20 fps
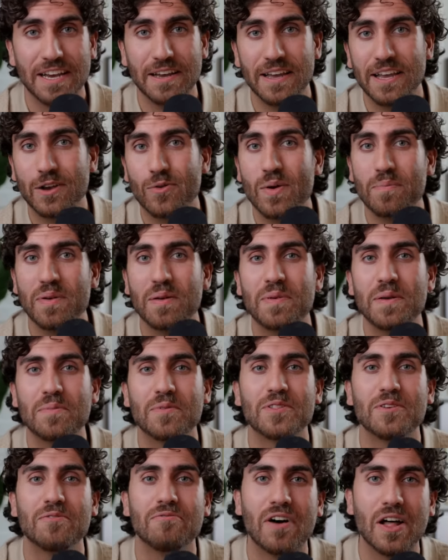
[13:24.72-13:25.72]
uh, equipping
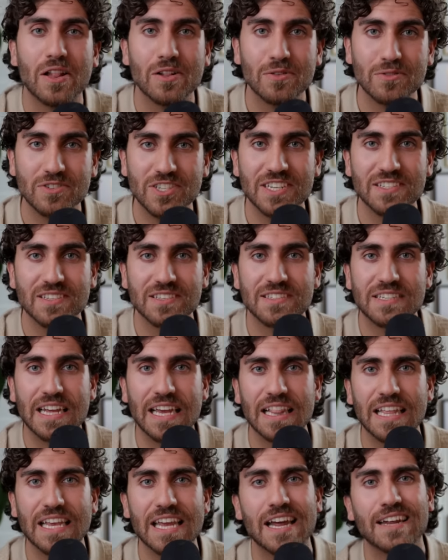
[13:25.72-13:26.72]
people to follow Jesus
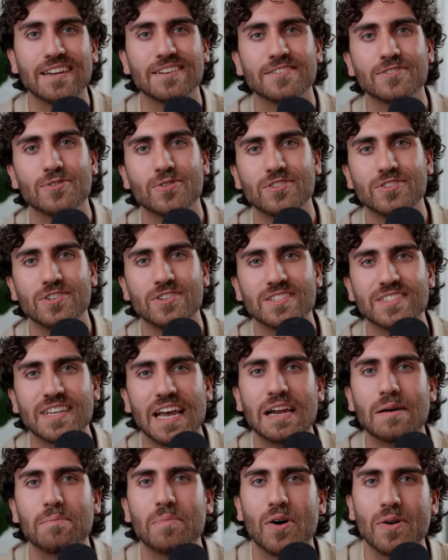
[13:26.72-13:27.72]
daily, I'd encourage you to
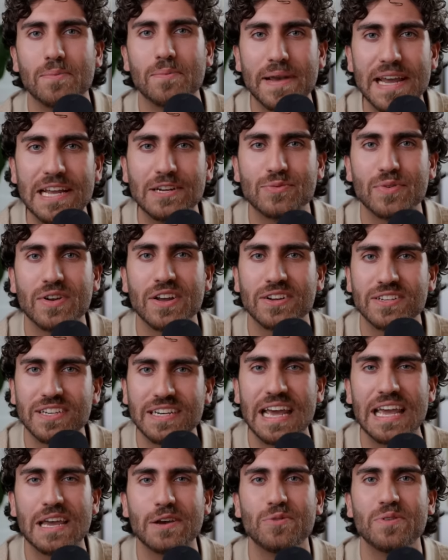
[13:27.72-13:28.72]
sign up on Patreon
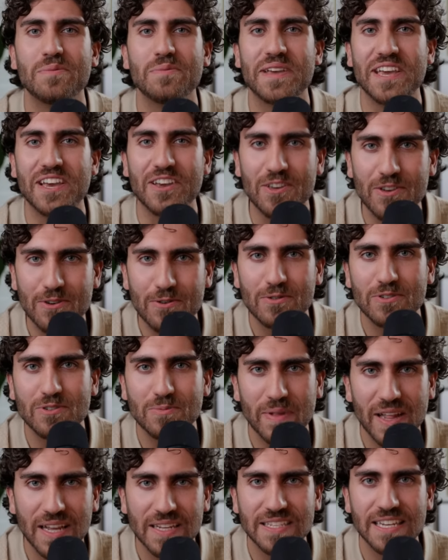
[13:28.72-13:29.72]
today. It would be a
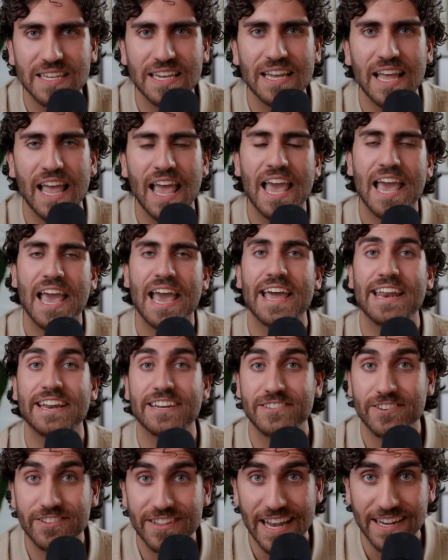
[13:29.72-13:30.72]
huge blessing. And
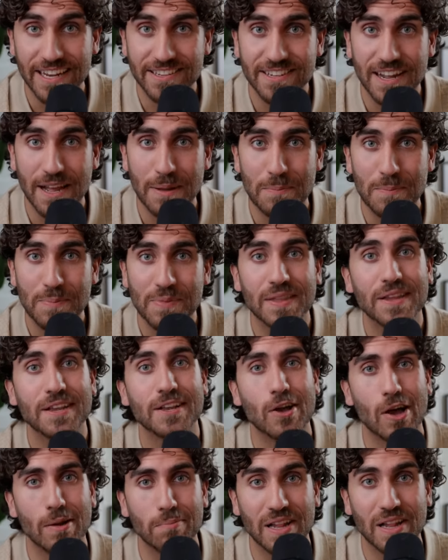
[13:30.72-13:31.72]
until next time,
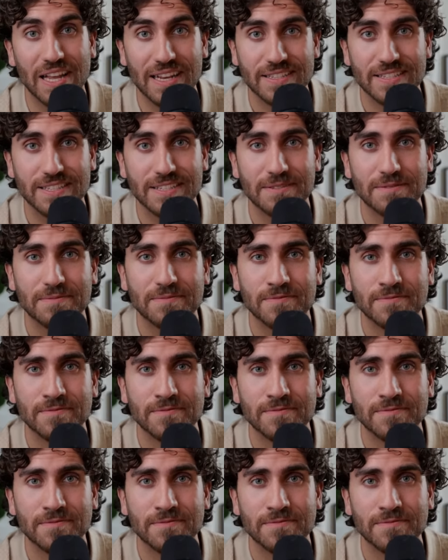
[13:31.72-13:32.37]
God bless.